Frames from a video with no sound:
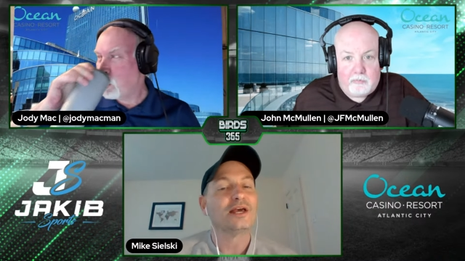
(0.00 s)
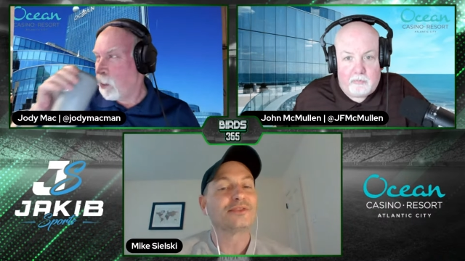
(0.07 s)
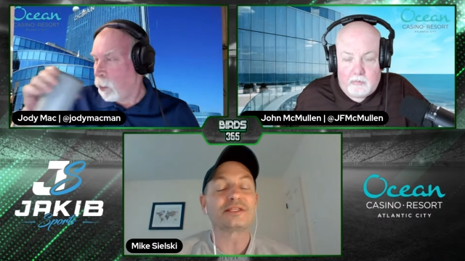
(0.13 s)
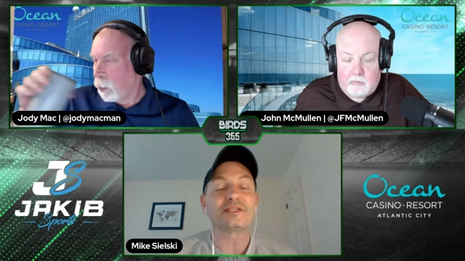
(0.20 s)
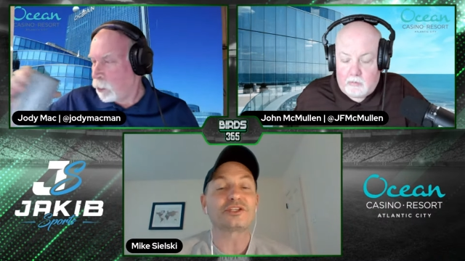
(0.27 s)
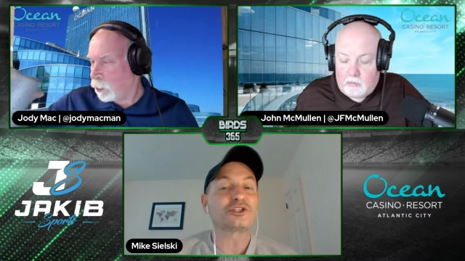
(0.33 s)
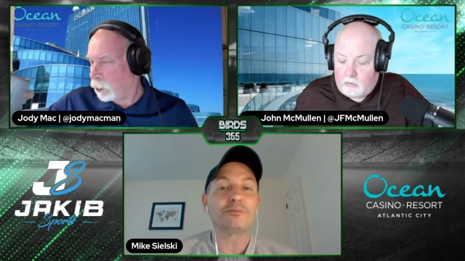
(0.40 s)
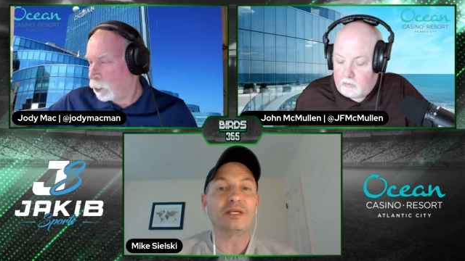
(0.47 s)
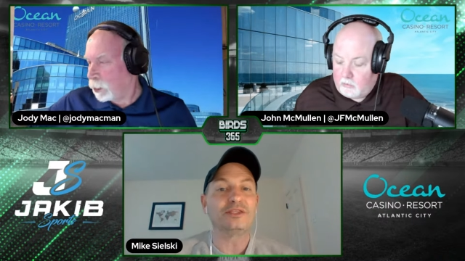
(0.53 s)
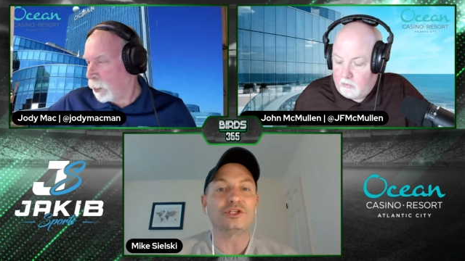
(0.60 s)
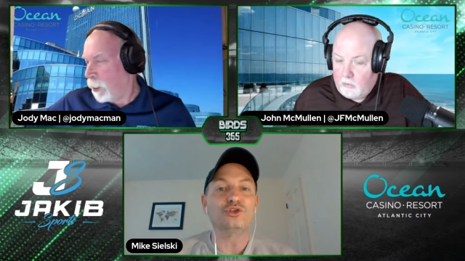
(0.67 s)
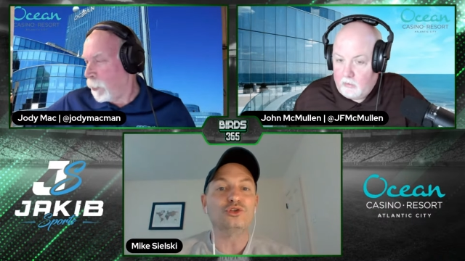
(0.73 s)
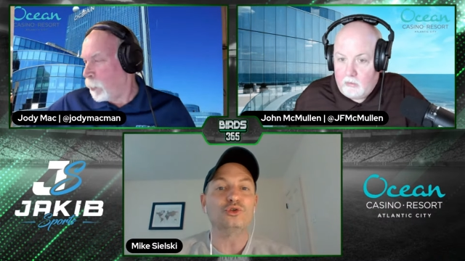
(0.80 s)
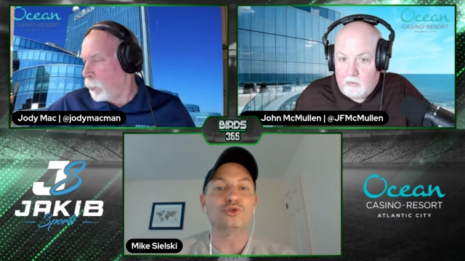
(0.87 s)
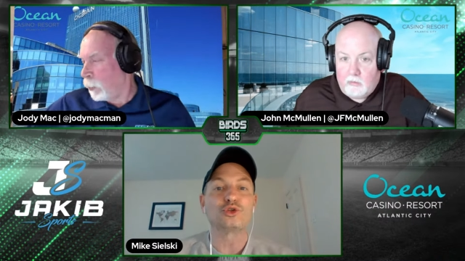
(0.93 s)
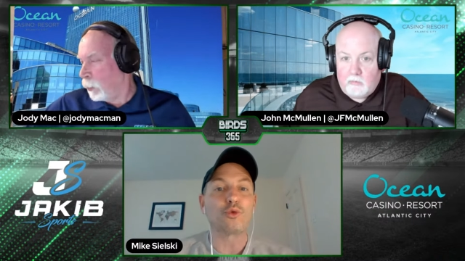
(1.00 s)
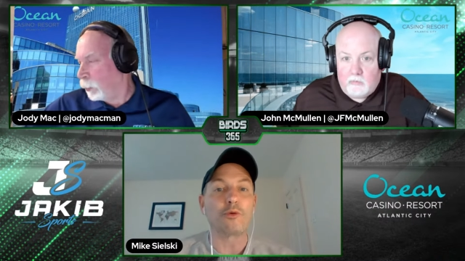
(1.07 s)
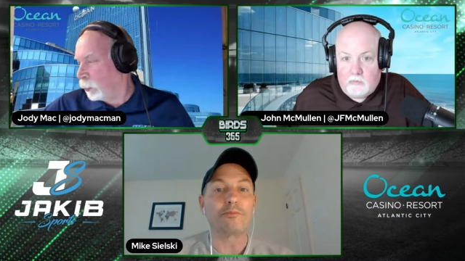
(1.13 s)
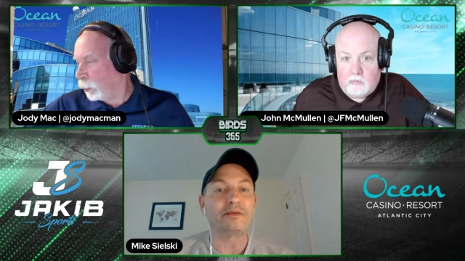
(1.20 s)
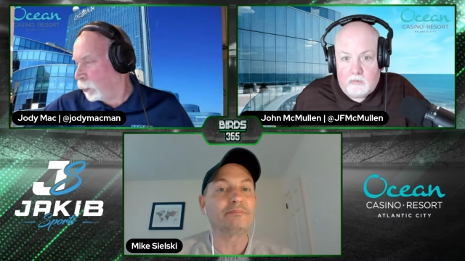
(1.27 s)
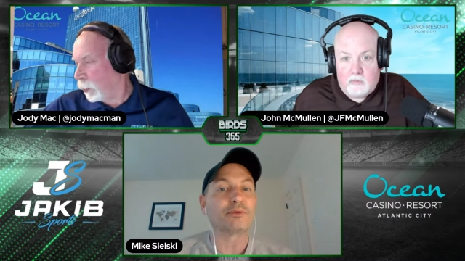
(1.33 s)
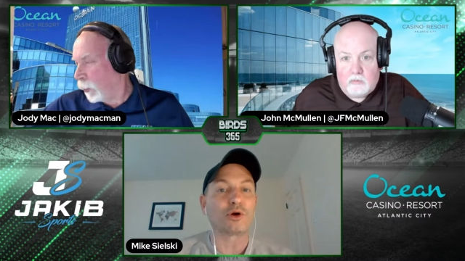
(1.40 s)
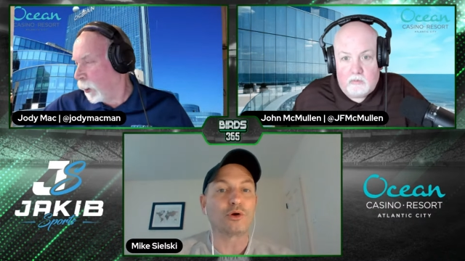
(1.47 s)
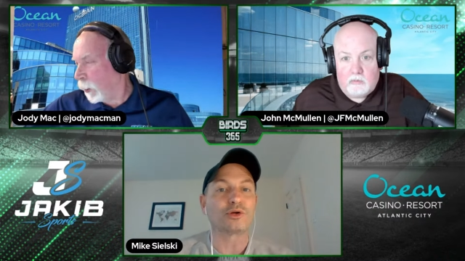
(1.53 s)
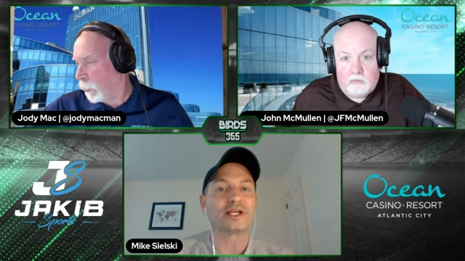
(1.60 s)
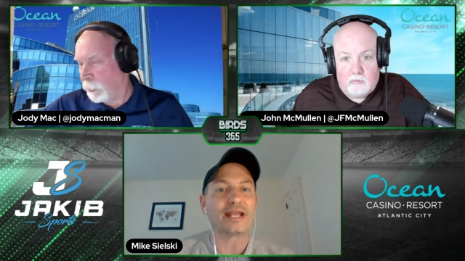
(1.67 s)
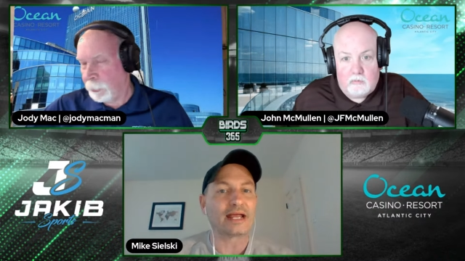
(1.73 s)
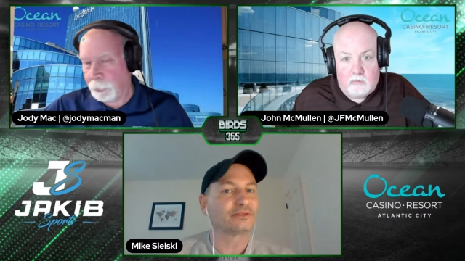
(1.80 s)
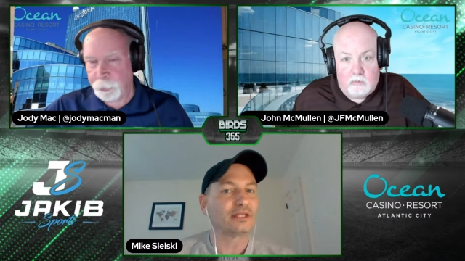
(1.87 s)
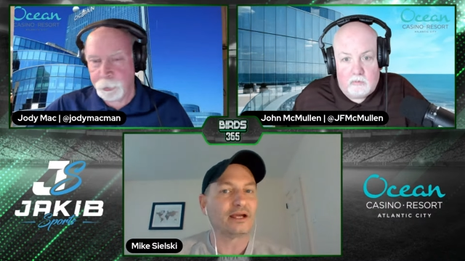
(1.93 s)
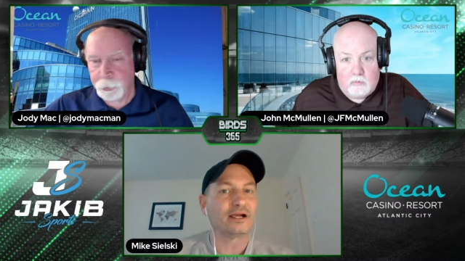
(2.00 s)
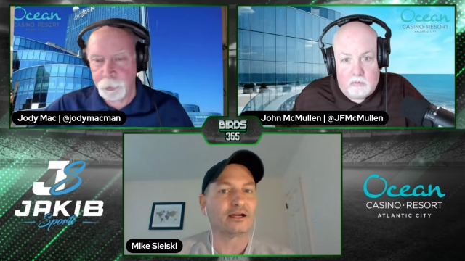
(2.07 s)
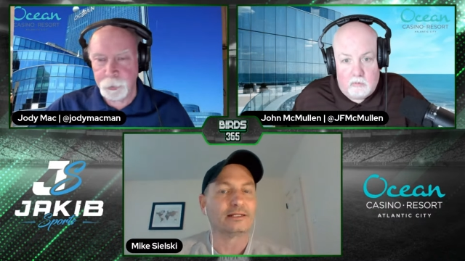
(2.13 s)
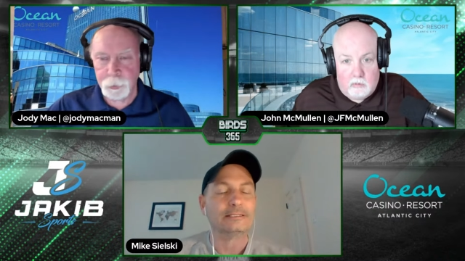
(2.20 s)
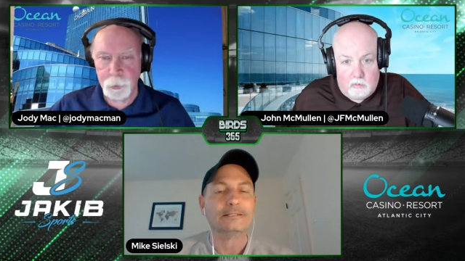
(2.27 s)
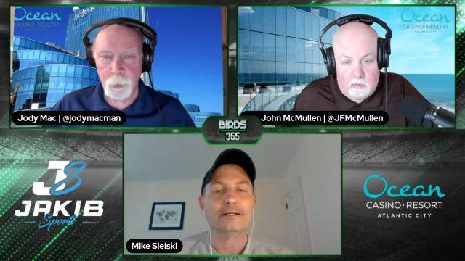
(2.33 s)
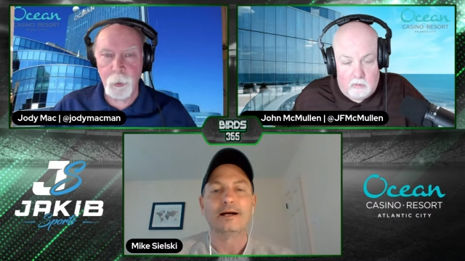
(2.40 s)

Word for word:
Speaker 1: That doesn't mean that news won't be broken out there.